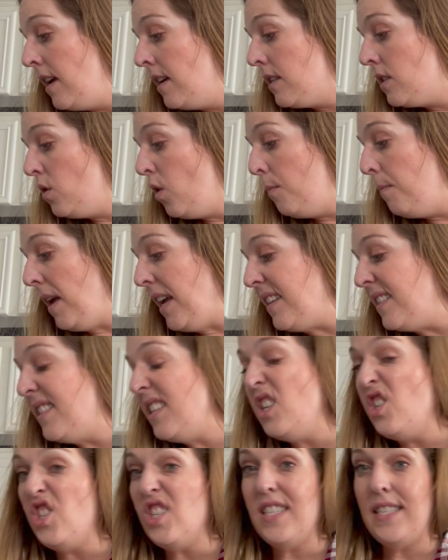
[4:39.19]
So it makes
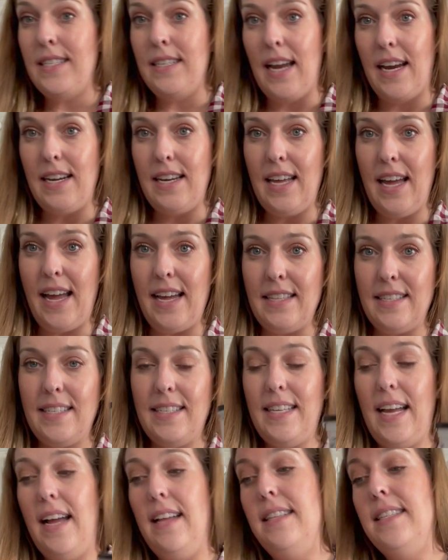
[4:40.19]
these just 98
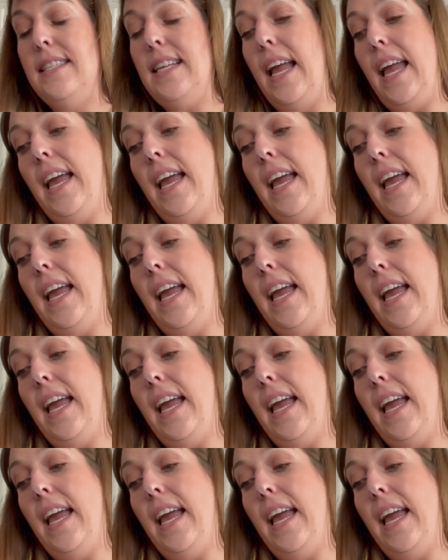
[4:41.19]
cents.